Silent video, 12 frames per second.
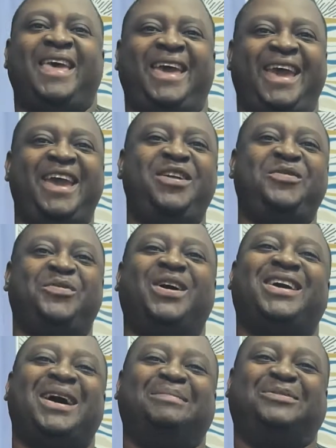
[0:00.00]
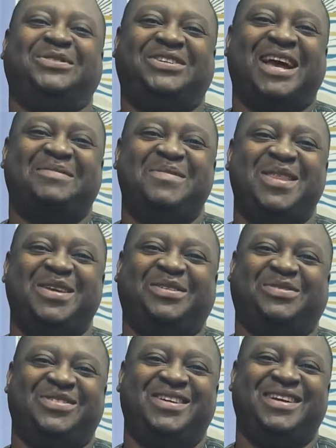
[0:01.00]
Hey, you welcome to JAK
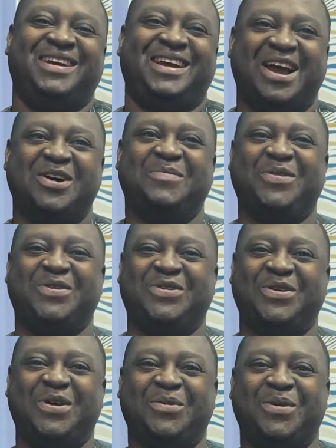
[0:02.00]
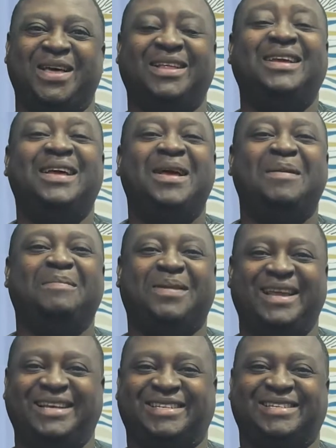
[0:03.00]
Ministry. I hope you're doing well.
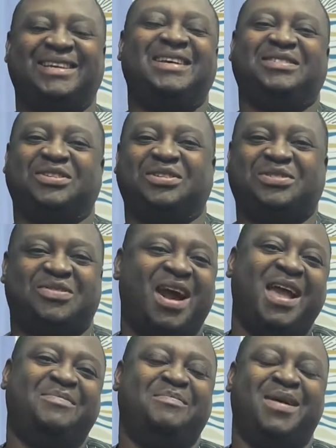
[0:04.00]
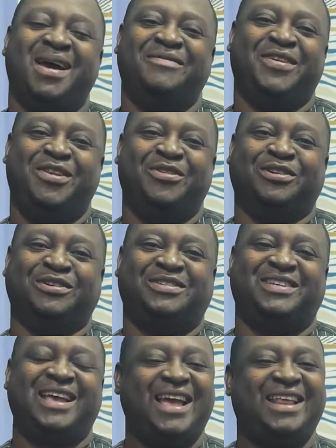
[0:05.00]
Please subscribe my
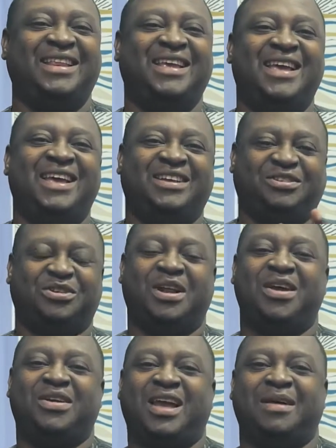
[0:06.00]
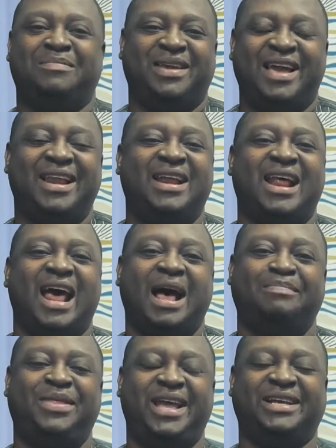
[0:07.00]
videos and so that you can be getting
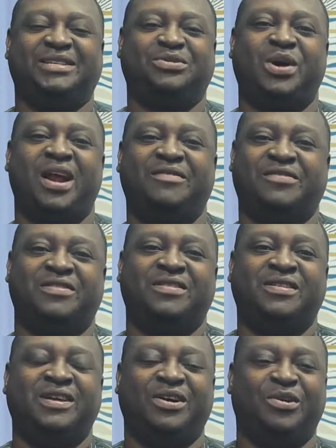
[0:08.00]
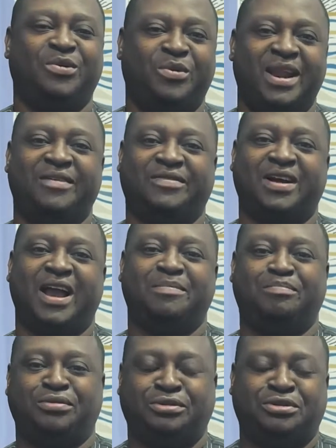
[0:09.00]
updates whatever or whenever I
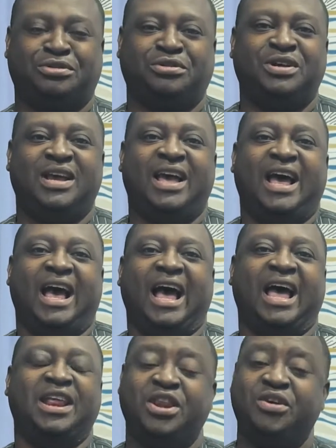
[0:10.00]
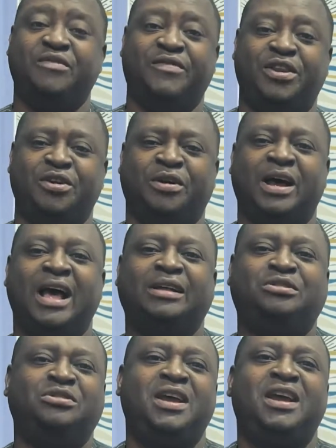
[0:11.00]
put a new video. Uh,
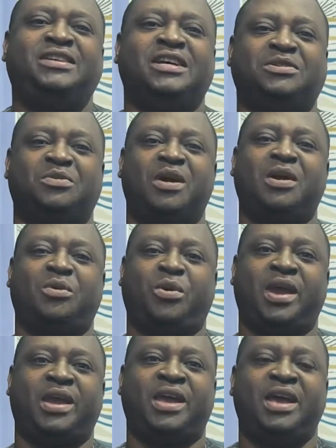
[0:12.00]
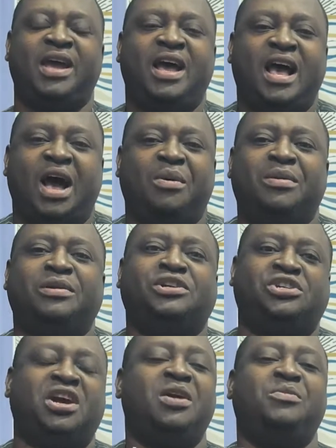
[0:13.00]
today, just real quick, I want to
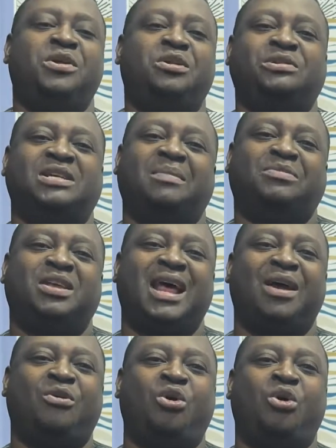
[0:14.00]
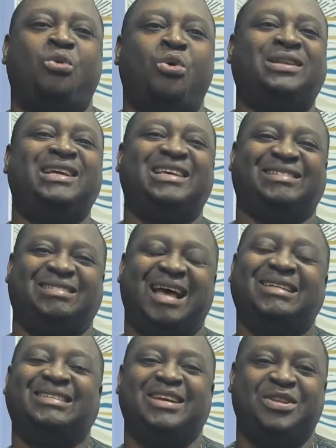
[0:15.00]
share with you something I call what is
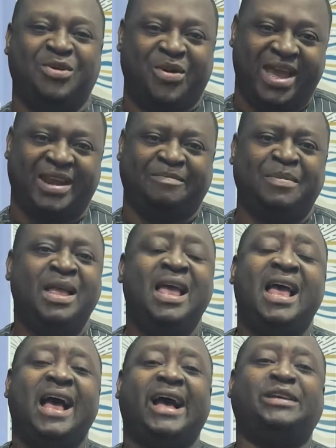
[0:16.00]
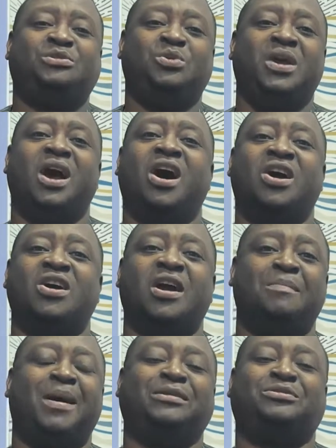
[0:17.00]
that in your hand? As we are
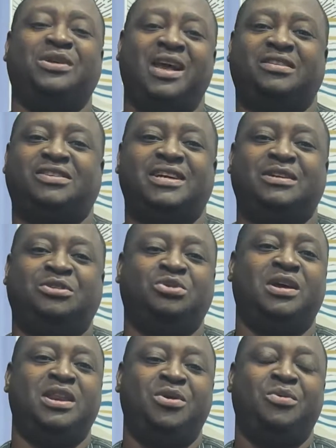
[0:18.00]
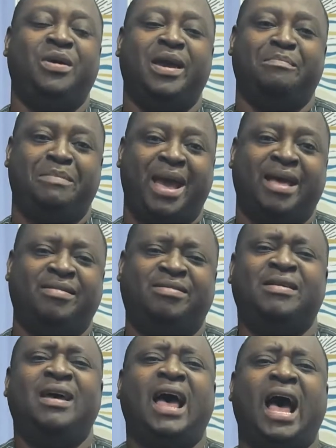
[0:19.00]
about to enter into a new month,
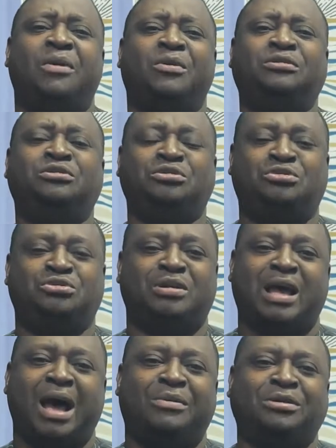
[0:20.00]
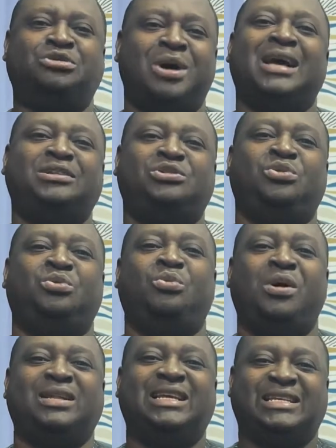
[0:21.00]
I want you to, I want to ask you
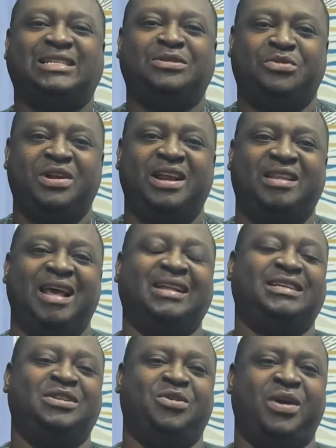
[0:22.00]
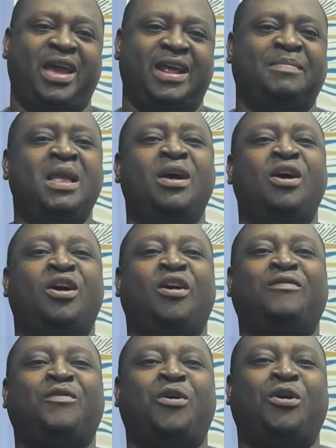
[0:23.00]
what is it really that in your hand?
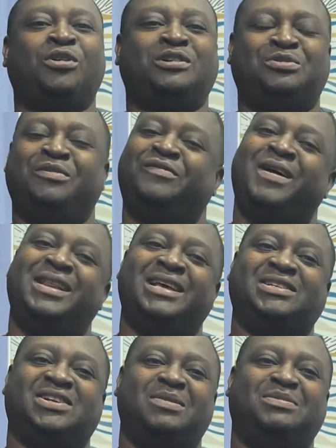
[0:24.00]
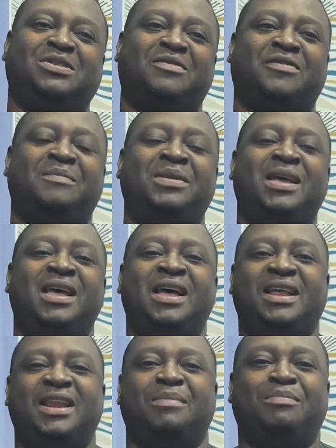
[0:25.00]
Of course, we find a scripture from
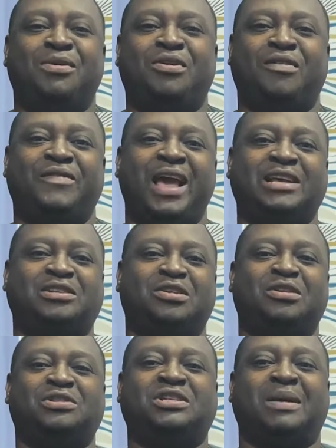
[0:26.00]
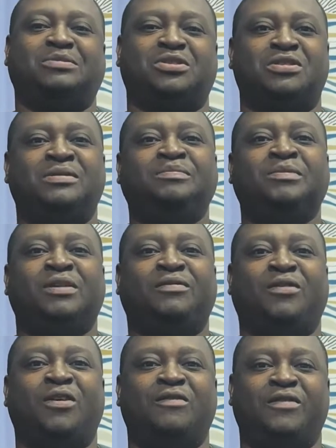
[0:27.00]
the book of Exodus chapter
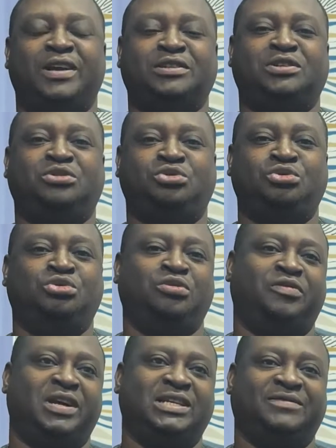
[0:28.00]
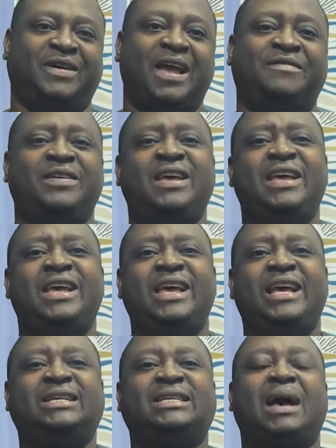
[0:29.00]
4 verse 2 to verse 5
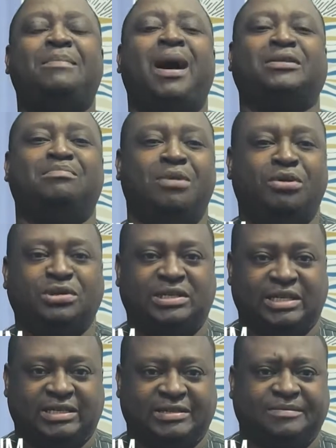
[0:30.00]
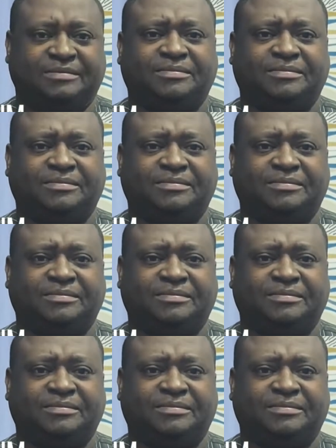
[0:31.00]
it's about Moses.